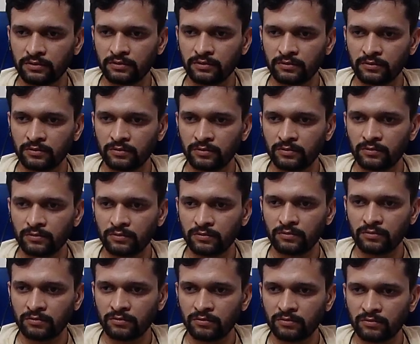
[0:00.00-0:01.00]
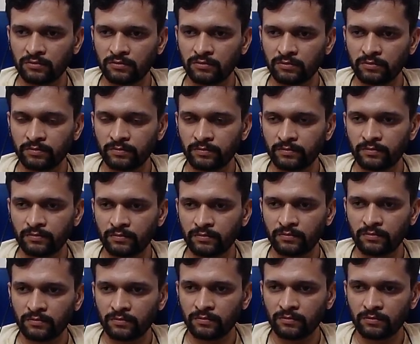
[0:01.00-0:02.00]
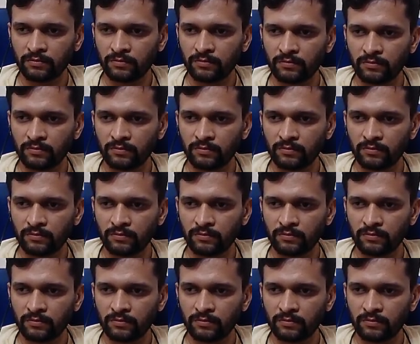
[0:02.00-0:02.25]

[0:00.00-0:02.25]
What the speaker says: Nobody speaks.